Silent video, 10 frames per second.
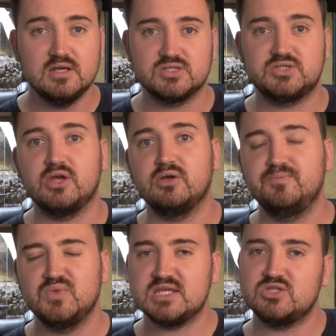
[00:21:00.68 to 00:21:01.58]
So
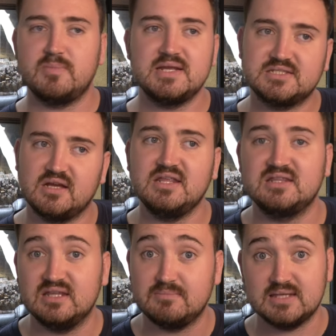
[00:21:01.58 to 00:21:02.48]
it's not been studied
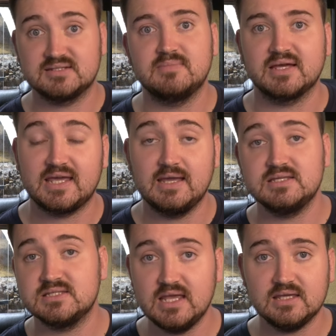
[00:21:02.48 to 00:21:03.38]
in the Mexican black
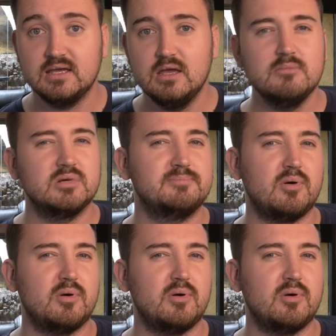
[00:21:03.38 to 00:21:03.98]
kingsnake, but the